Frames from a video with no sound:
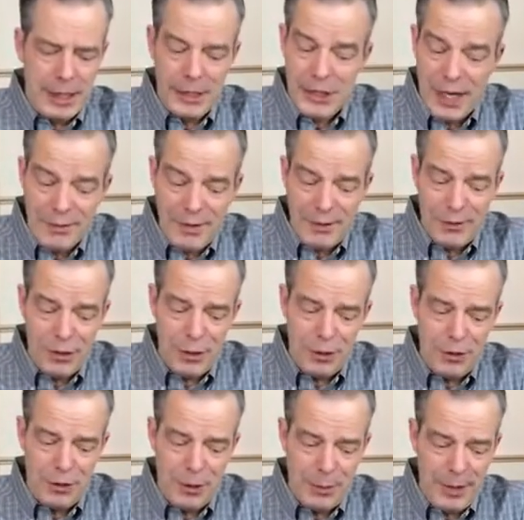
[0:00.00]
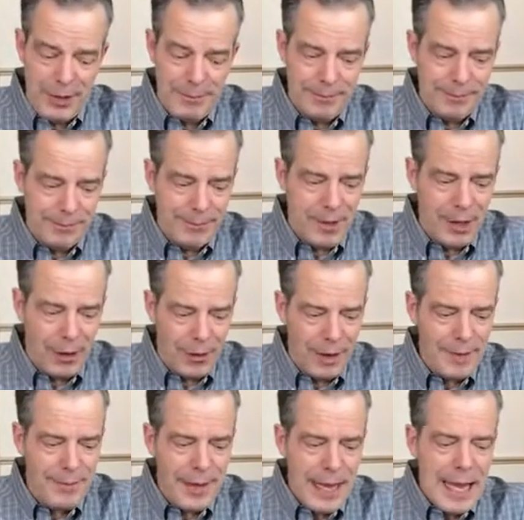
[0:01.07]
So I've never known it to be. All
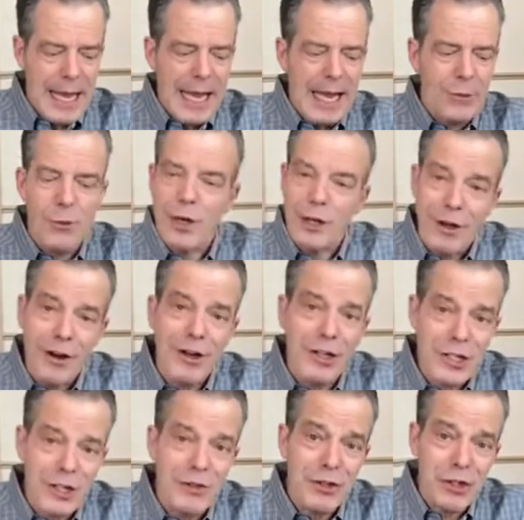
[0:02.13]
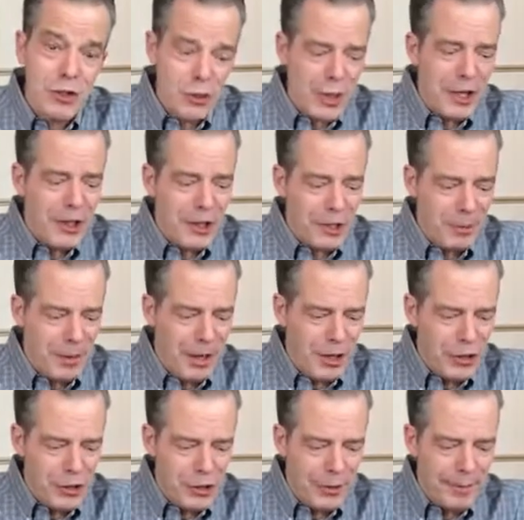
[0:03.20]
right? And regardless of the strength of the
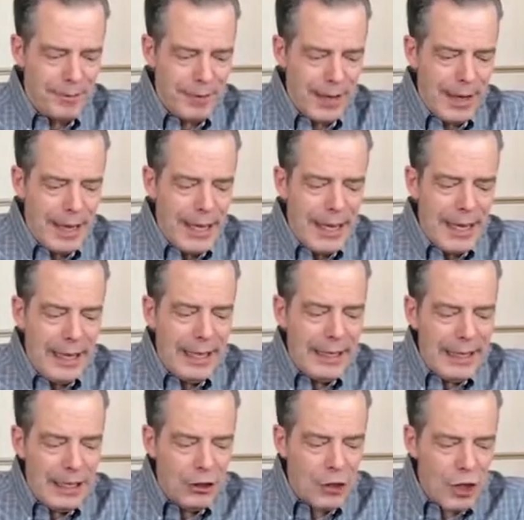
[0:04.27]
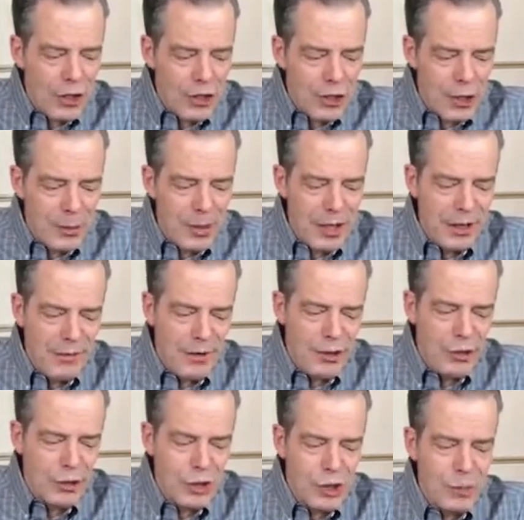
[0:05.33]
punisher, it can cause some
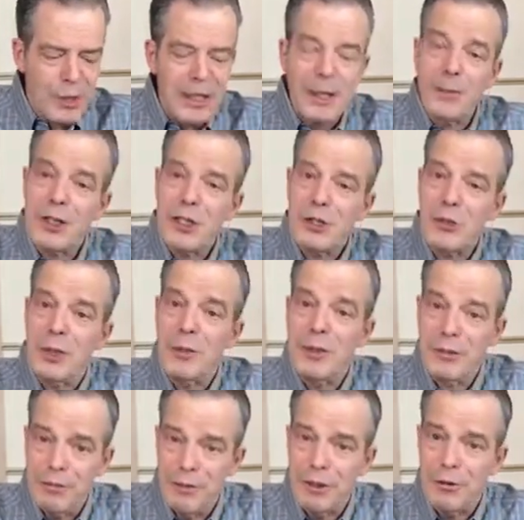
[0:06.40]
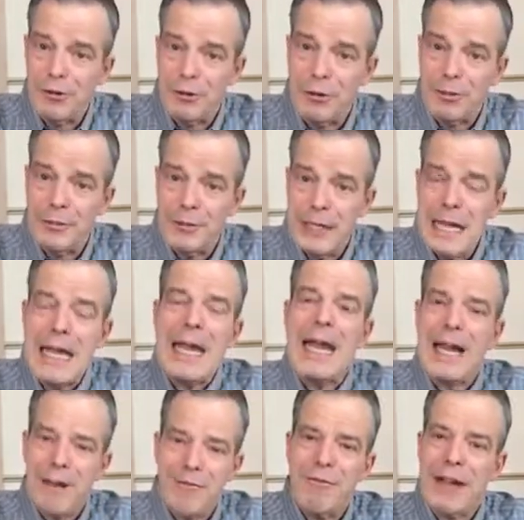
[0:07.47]
individuals to become extremely fearful.
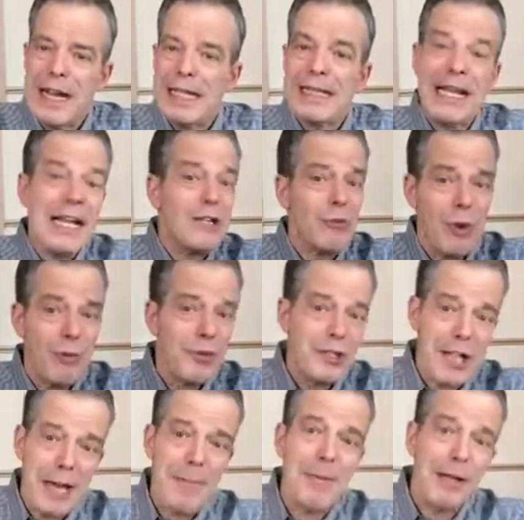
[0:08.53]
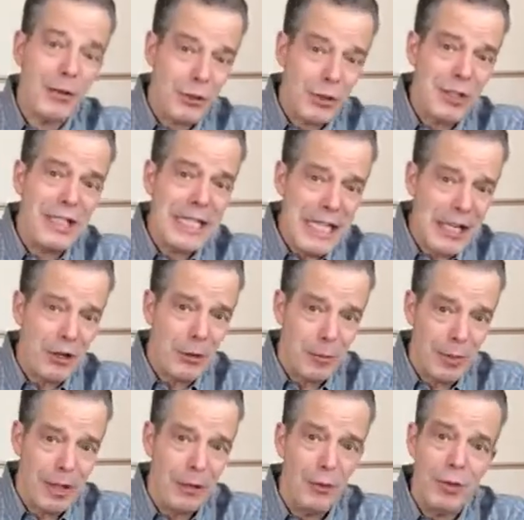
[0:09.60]
And in fact, that's what was happening with
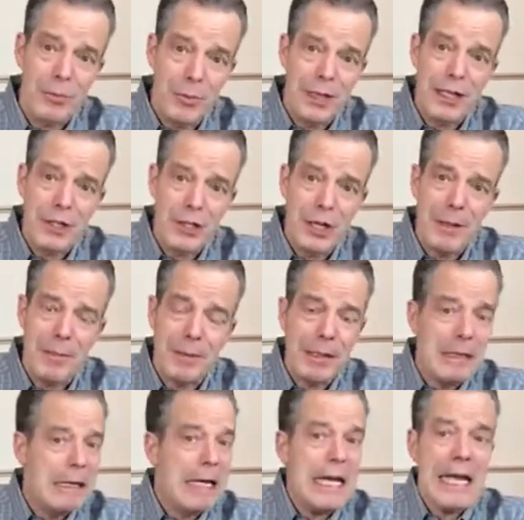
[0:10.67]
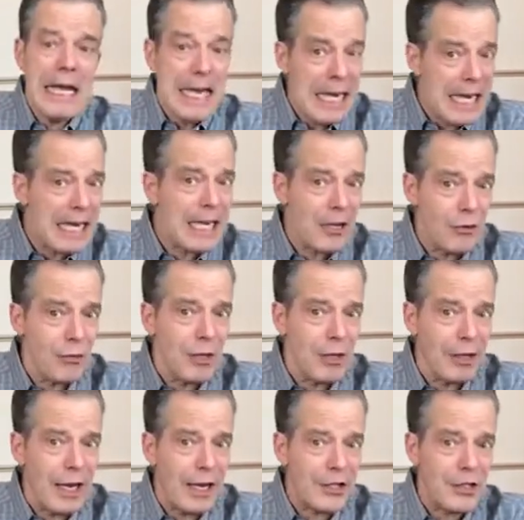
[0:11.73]
Tinkerbell with Big Jim. He didn't
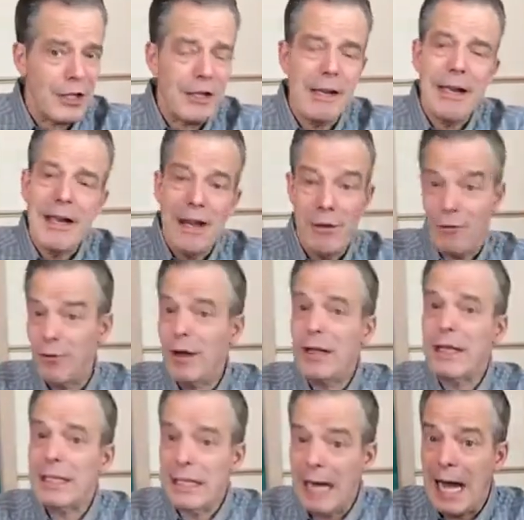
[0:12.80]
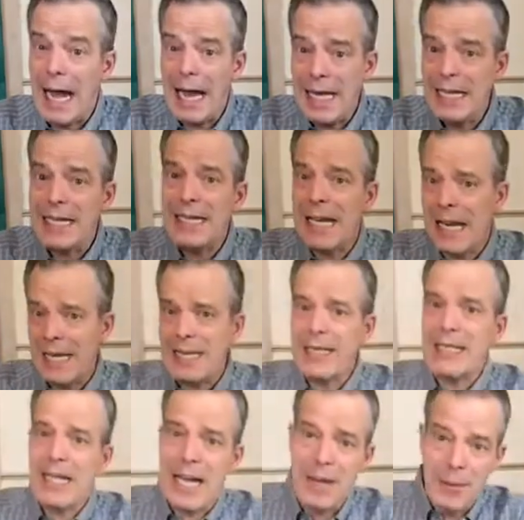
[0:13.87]
realize it, and frankly, I did not at
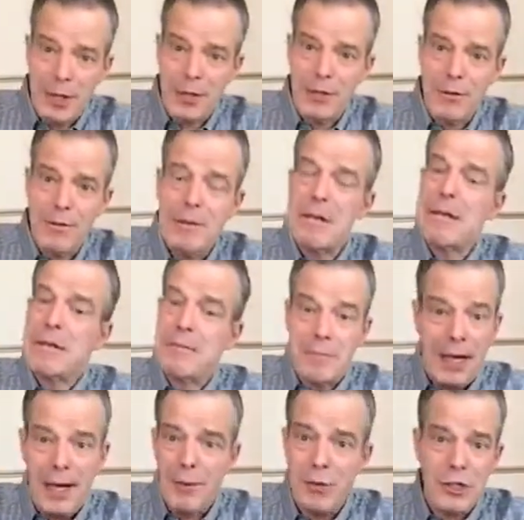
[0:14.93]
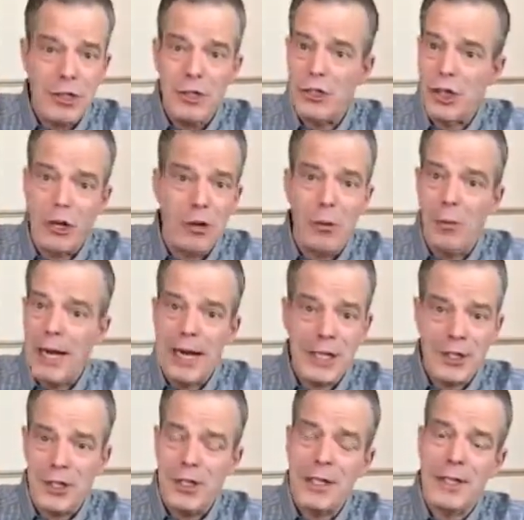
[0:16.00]
the time either. I was in general
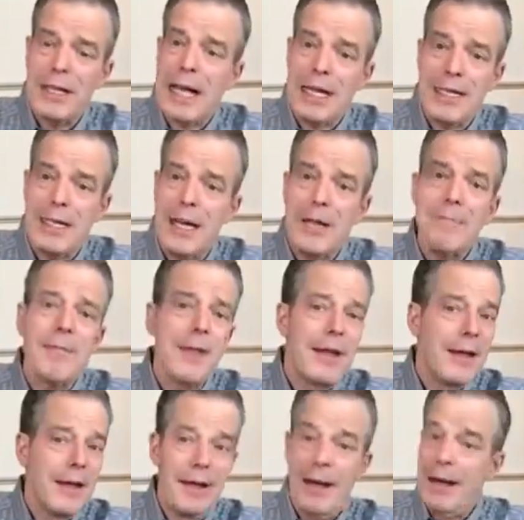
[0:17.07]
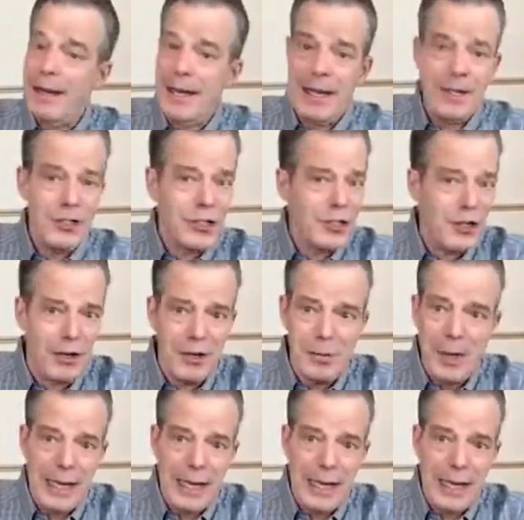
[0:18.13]
medicine at that time. I hadn't started